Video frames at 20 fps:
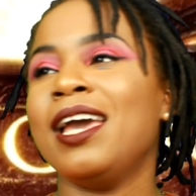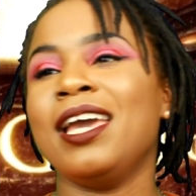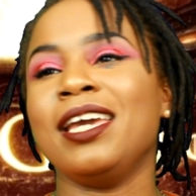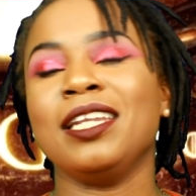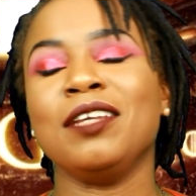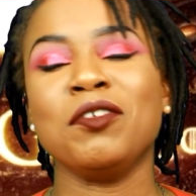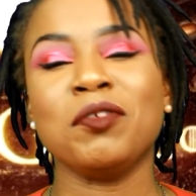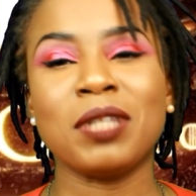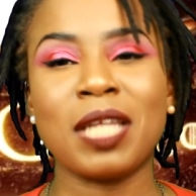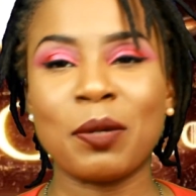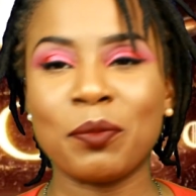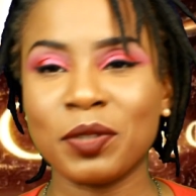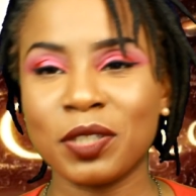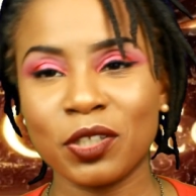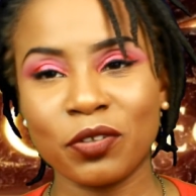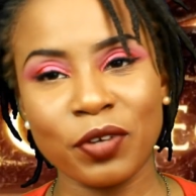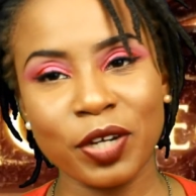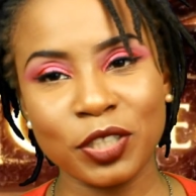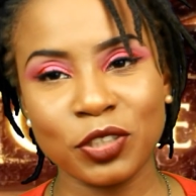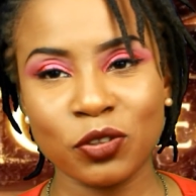And even like
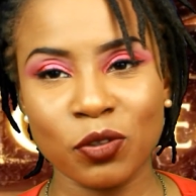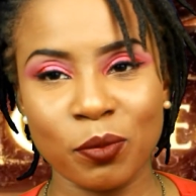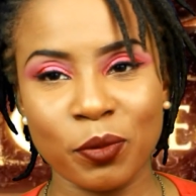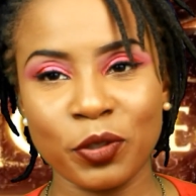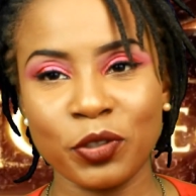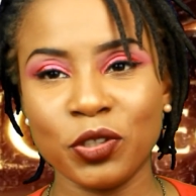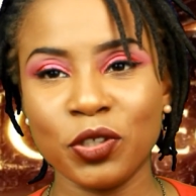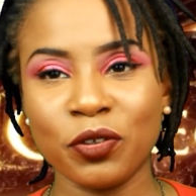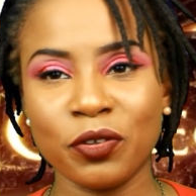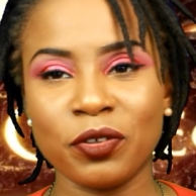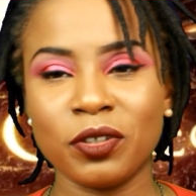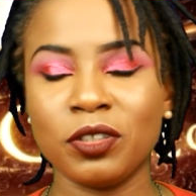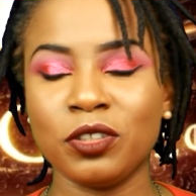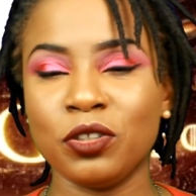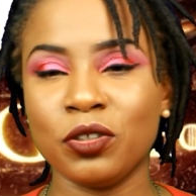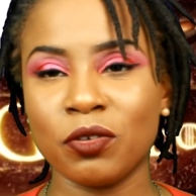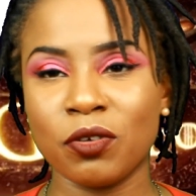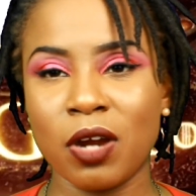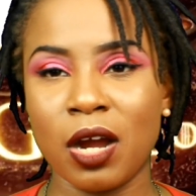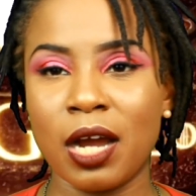with the Greyjoy boy,
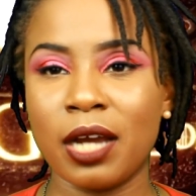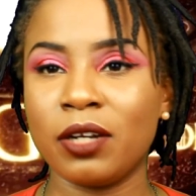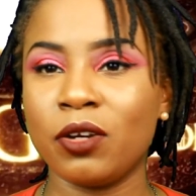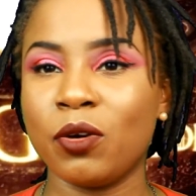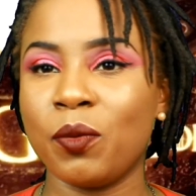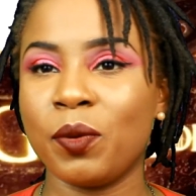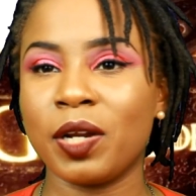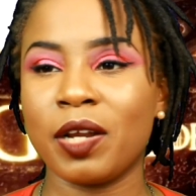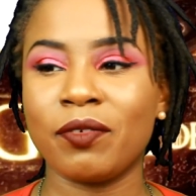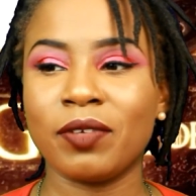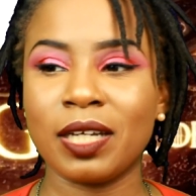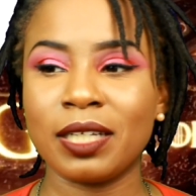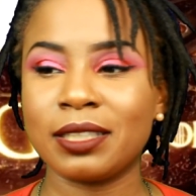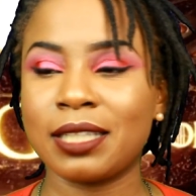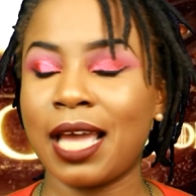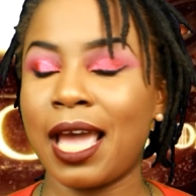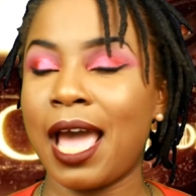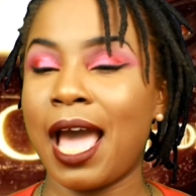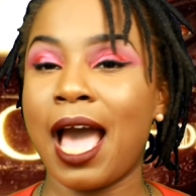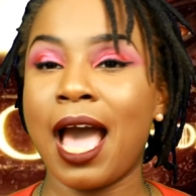Euron or whatever
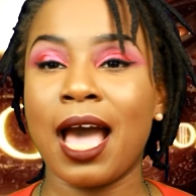like that,